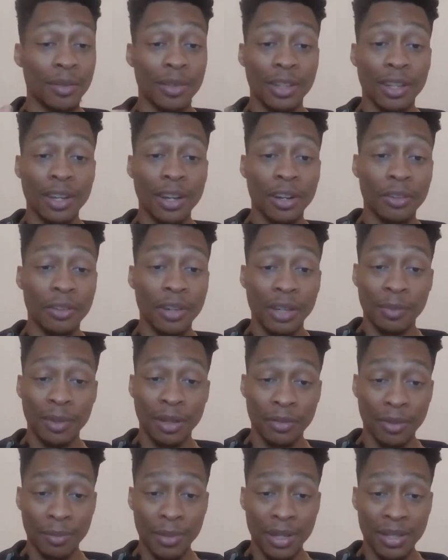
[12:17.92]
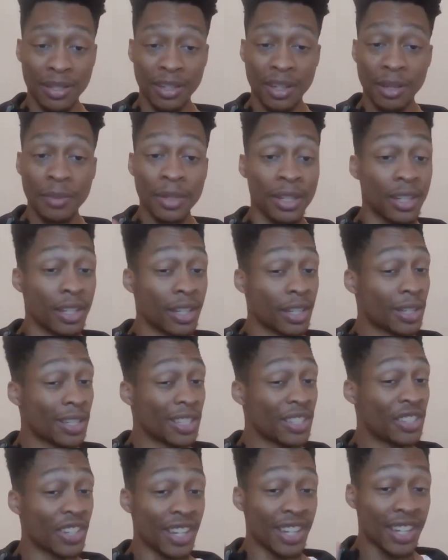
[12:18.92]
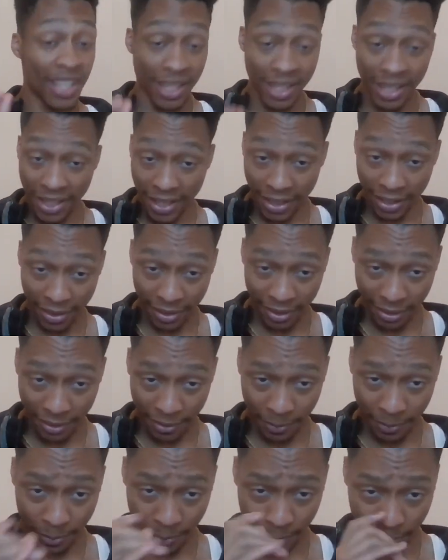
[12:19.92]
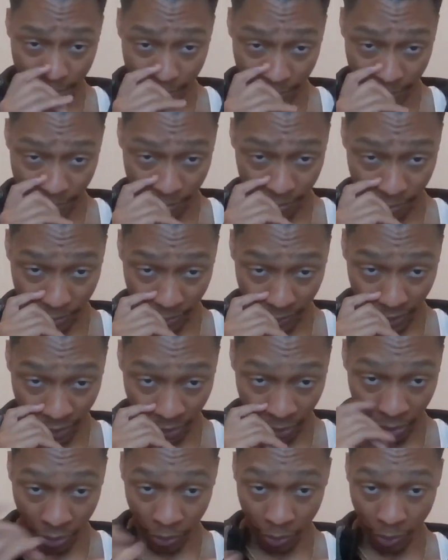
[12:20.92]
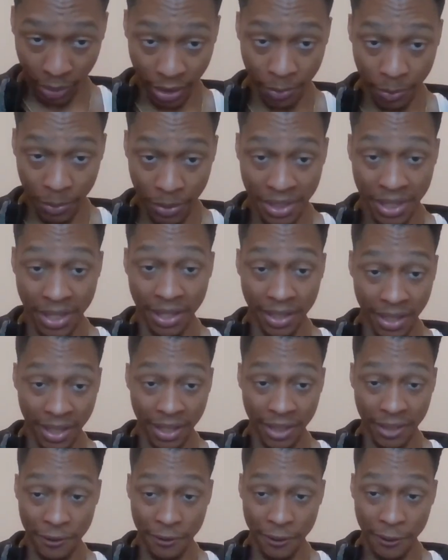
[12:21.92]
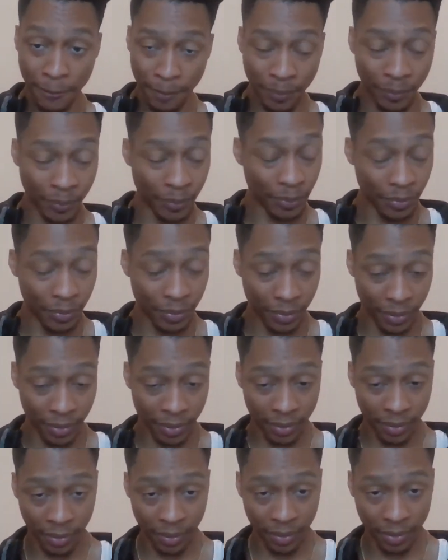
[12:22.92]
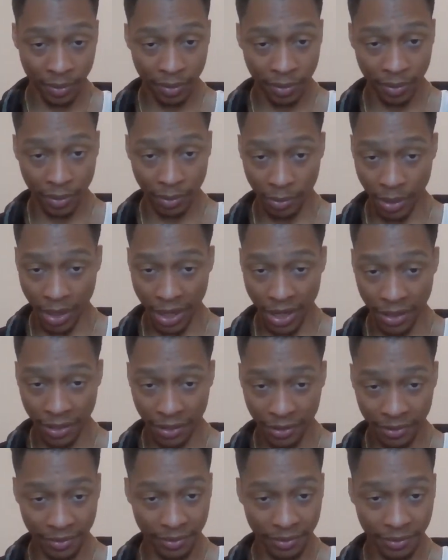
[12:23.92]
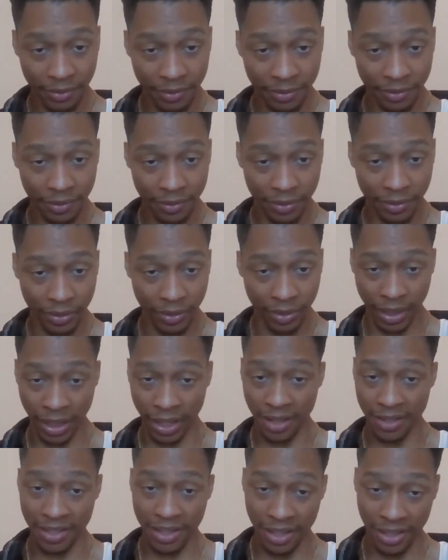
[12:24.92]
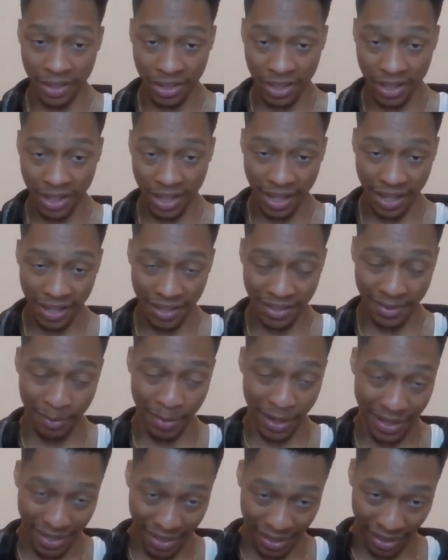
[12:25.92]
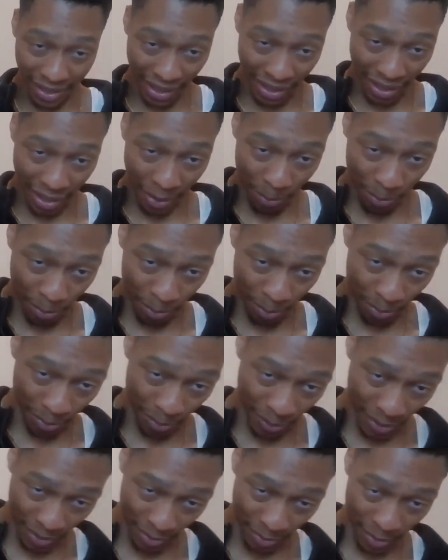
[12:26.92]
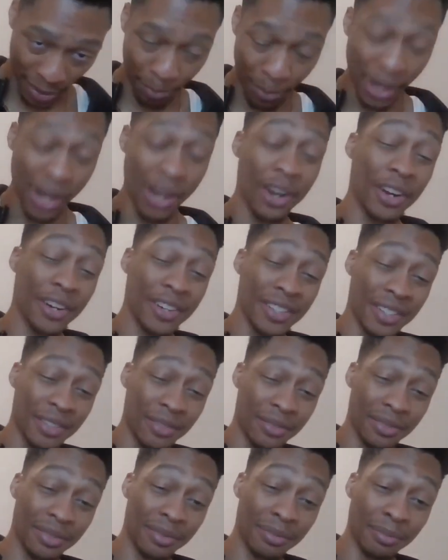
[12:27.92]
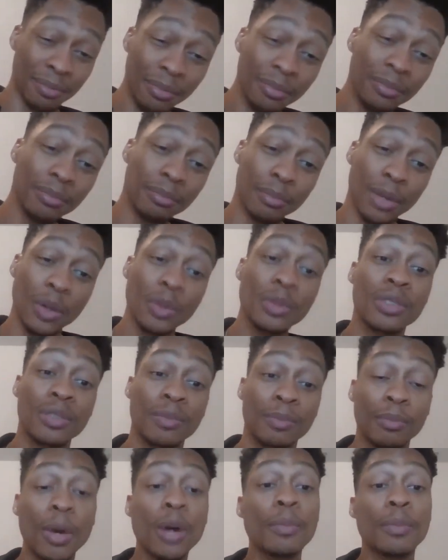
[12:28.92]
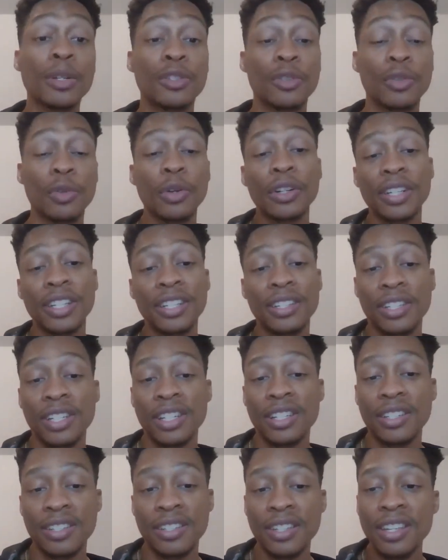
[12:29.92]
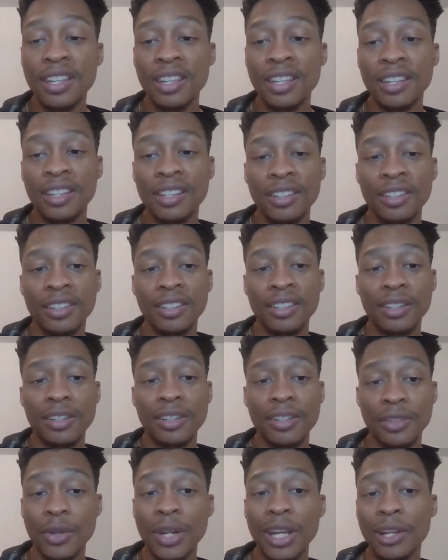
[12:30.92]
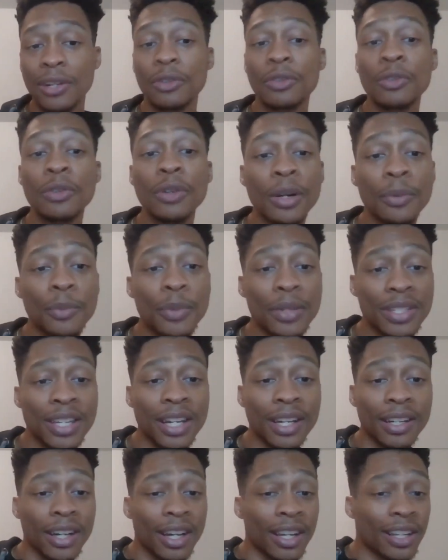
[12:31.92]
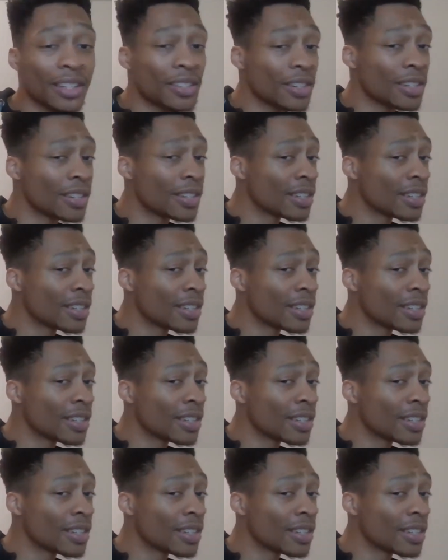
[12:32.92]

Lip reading: Y'all correct me if I'm messing up. Gen X grew up with technology, right? Like I said, Gen X is basically the parents of majority Gen Z. So they grew up with technology.